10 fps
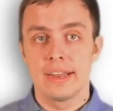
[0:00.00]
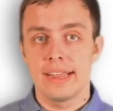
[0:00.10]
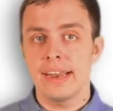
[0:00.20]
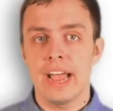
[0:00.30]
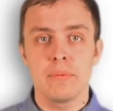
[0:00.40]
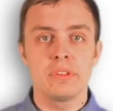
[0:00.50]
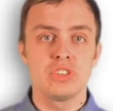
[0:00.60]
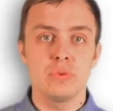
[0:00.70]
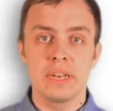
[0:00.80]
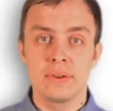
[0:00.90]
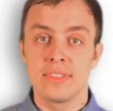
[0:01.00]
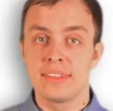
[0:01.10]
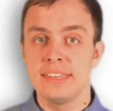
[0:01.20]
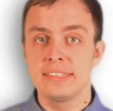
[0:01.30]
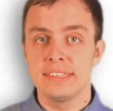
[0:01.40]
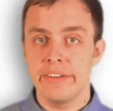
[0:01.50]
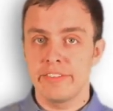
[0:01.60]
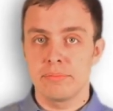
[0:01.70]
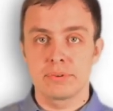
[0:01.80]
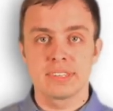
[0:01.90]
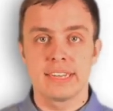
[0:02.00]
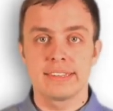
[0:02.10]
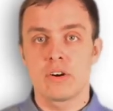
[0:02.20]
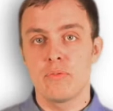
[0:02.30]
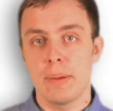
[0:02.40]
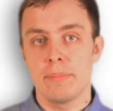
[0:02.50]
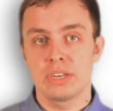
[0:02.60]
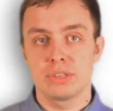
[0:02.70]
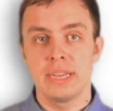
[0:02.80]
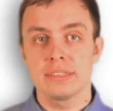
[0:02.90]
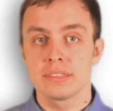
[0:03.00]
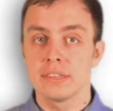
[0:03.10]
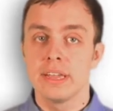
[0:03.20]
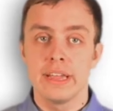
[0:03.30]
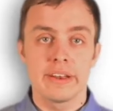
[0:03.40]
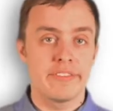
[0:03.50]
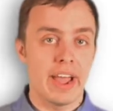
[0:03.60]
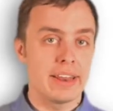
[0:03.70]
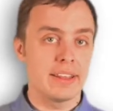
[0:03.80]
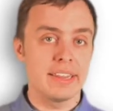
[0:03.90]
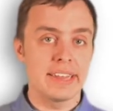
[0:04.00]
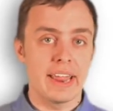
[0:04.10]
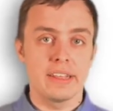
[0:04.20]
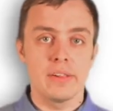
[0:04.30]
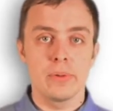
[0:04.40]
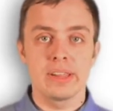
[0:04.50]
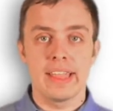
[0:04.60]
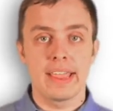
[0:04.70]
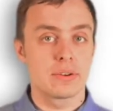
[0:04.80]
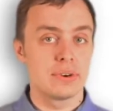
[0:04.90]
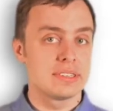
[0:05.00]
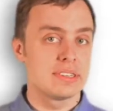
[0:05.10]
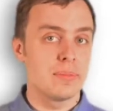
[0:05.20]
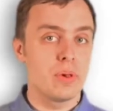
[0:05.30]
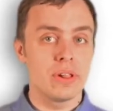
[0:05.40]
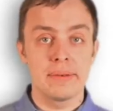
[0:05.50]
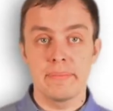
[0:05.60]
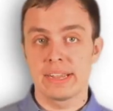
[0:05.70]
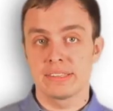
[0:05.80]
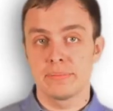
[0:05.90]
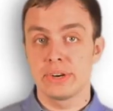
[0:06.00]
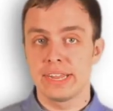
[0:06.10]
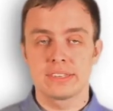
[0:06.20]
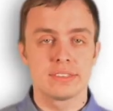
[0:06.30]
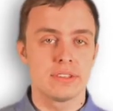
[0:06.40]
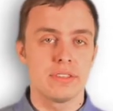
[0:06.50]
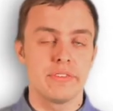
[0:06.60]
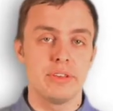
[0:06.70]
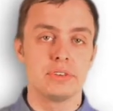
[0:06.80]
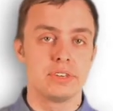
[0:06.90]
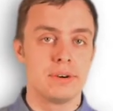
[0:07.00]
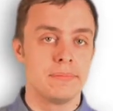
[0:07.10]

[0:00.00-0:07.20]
Then I will zoom into the TCF and present our web measurements, and finally Daniel will take a crystal ball and make some predictions on the future.